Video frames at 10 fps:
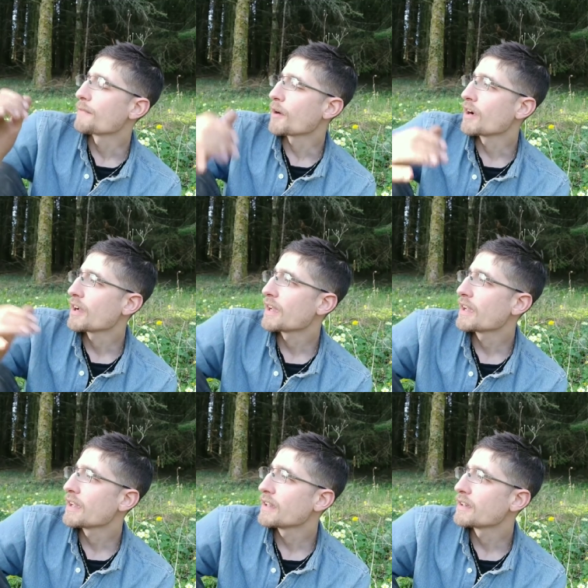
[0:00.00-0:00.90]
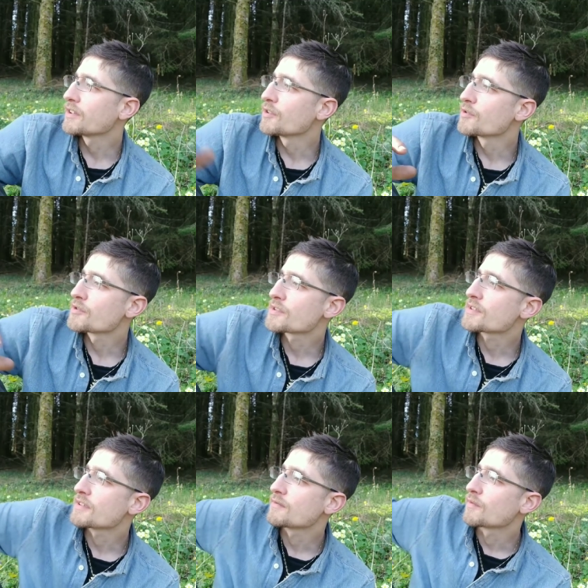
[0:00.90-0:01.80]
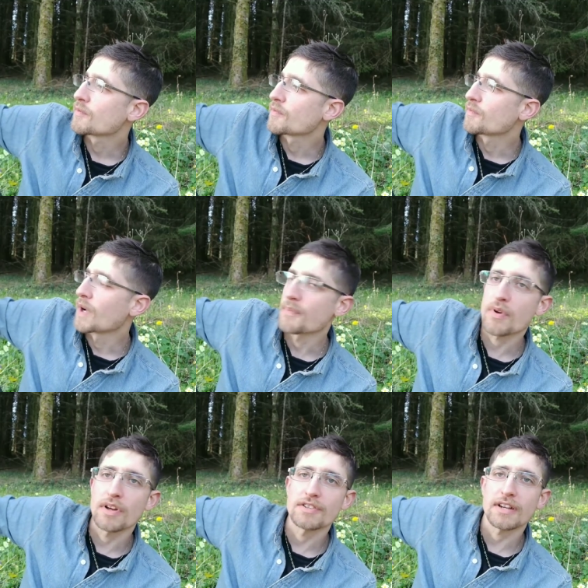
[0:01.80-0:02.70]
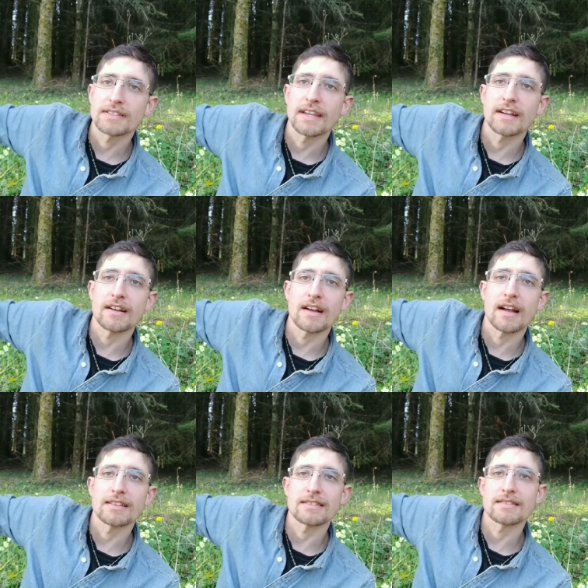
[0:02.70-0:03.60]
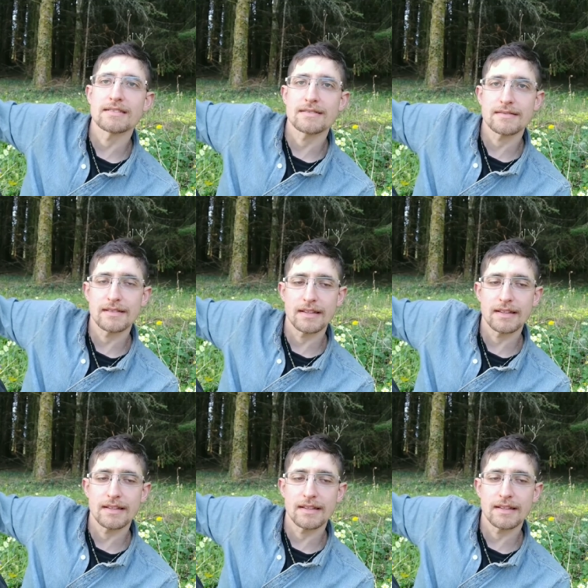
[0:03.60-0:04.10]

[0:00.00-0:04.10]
I use my project here as